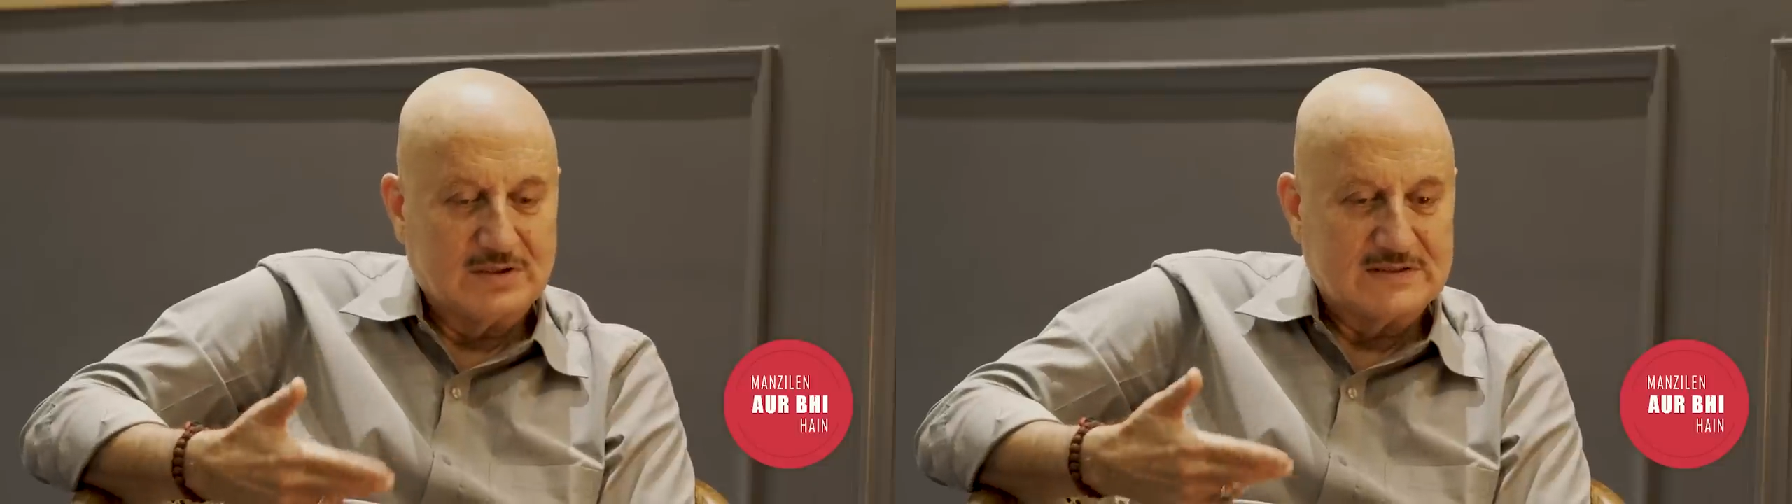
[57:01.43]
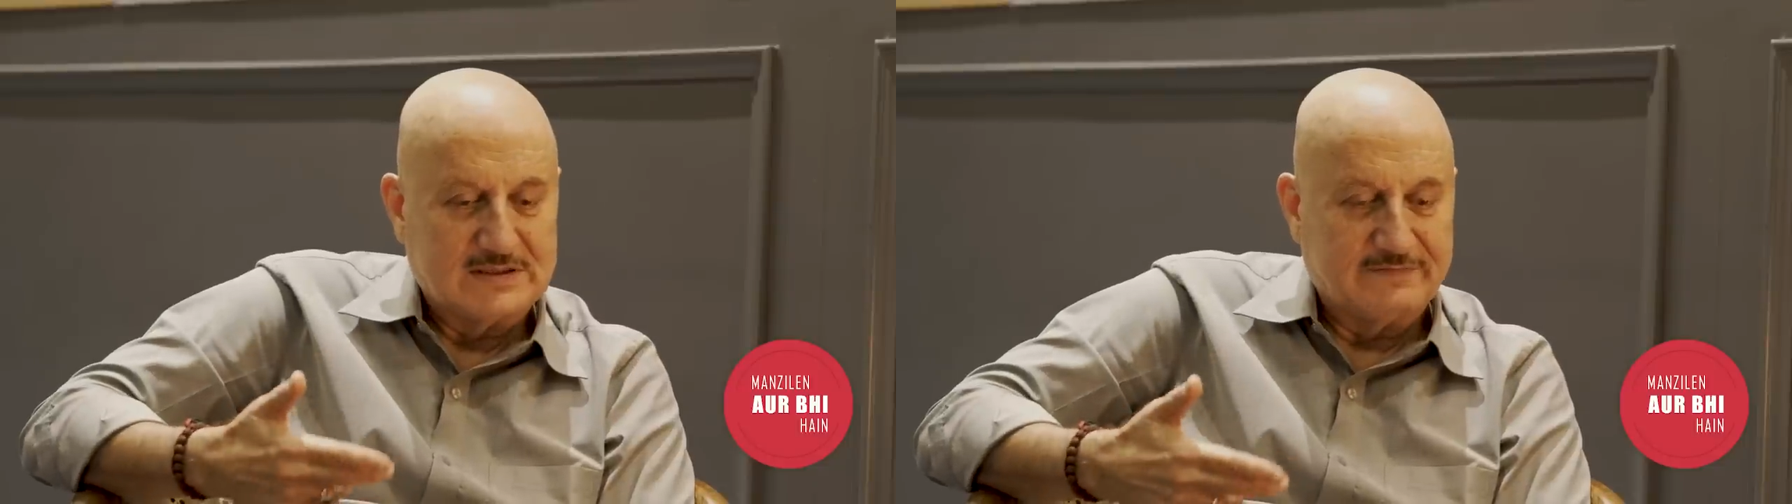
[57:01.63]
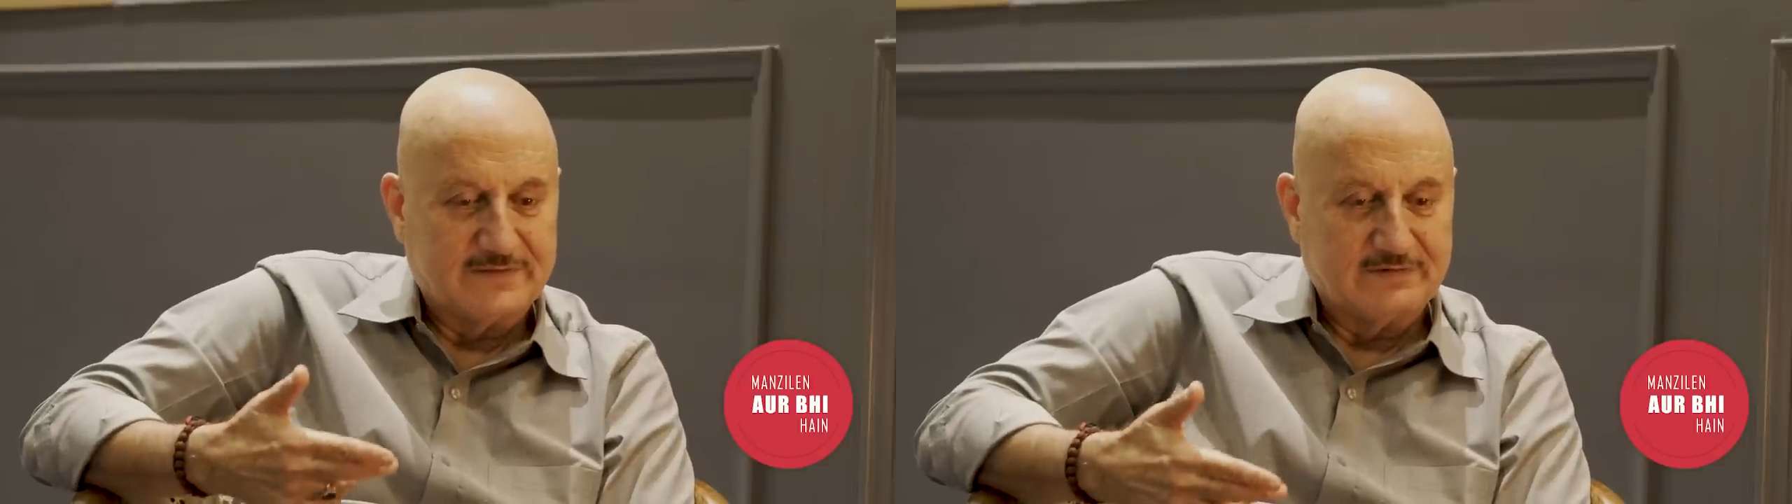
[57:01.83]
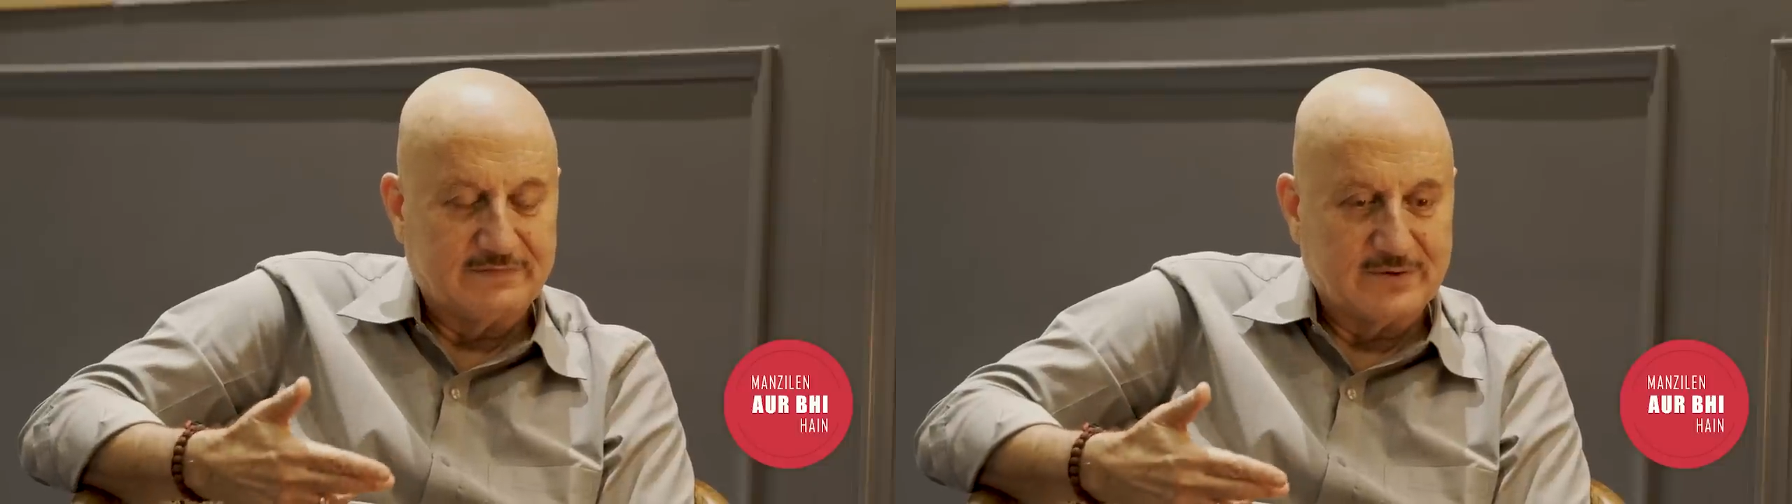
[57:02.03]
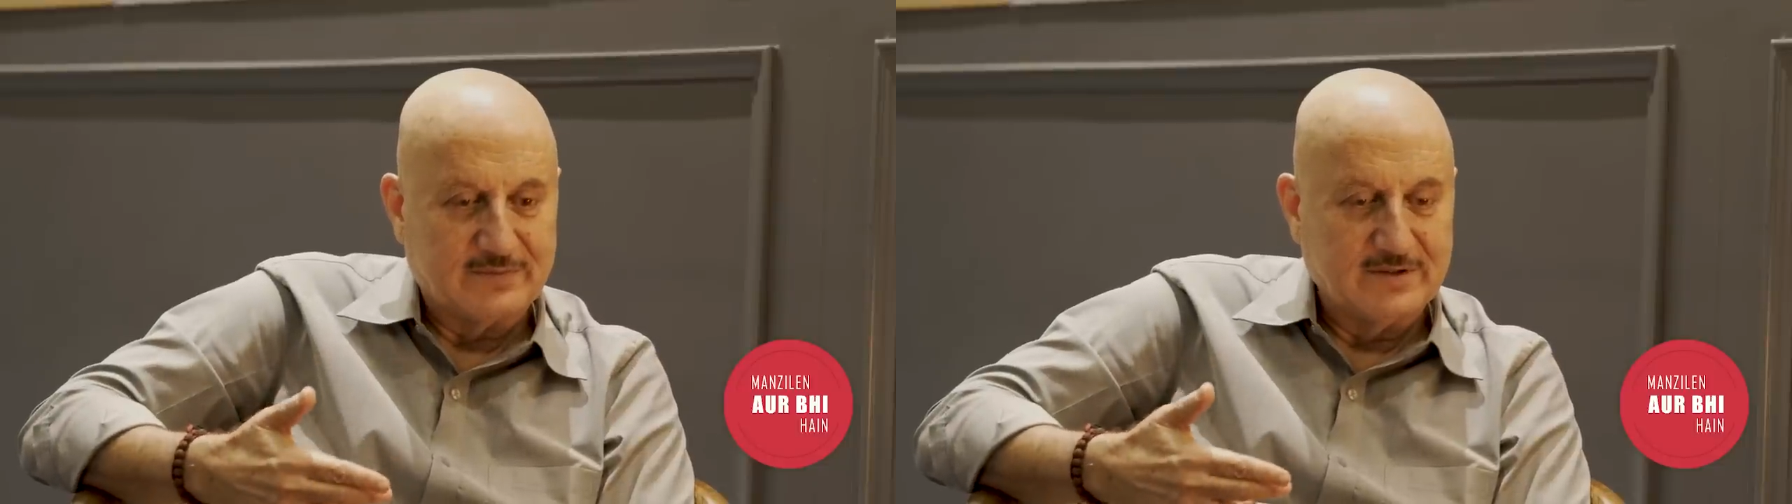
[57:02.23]
is different
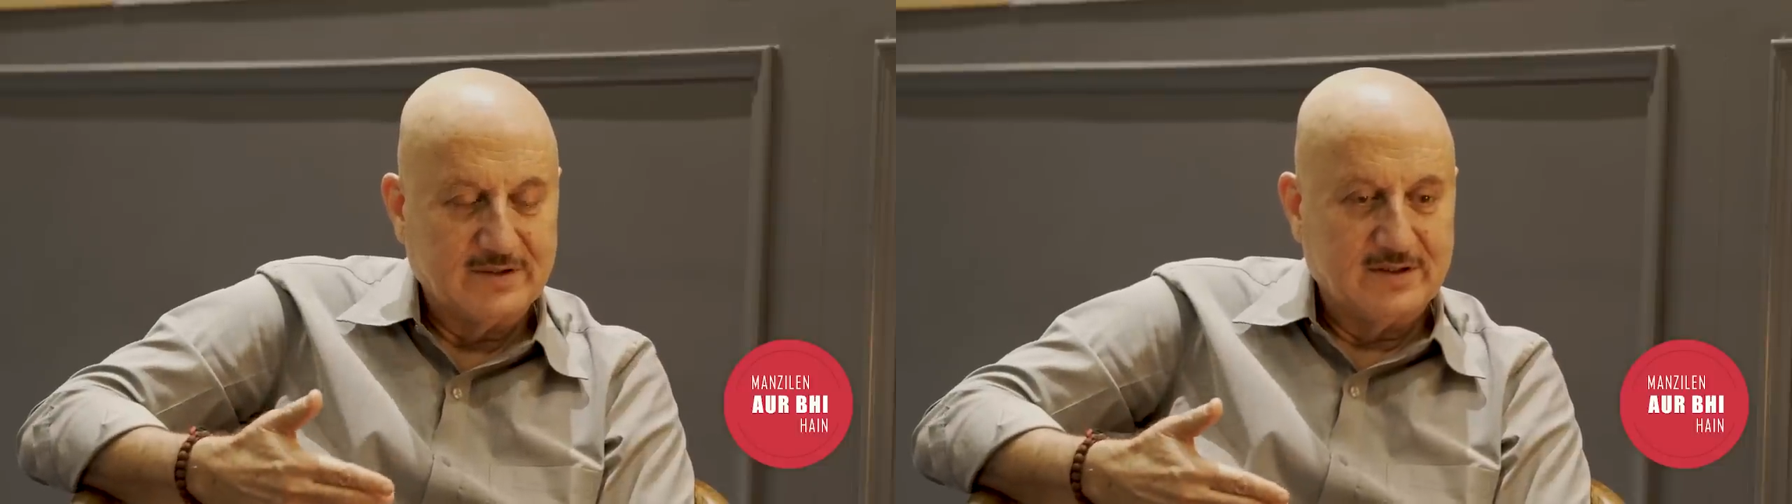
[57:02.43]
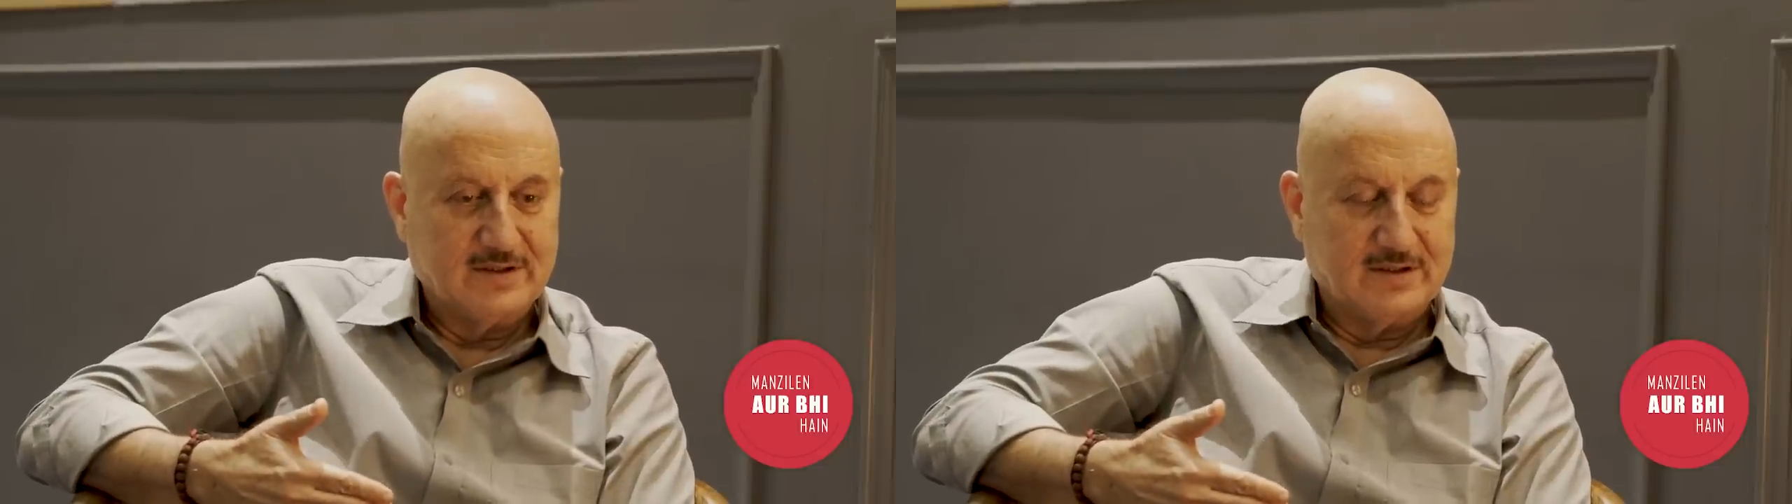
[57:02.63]
from